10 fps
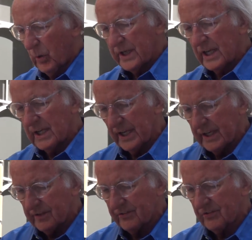
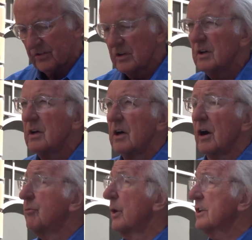WikiLeaks,
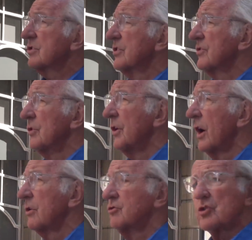of which, as you
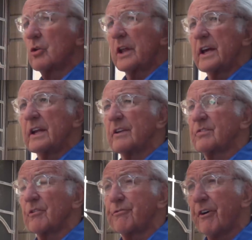know, Julian
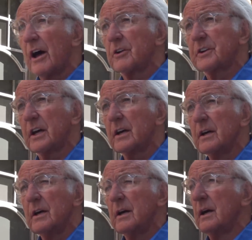is the
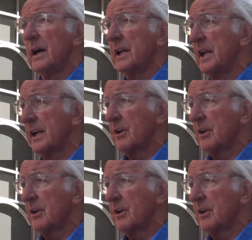founder and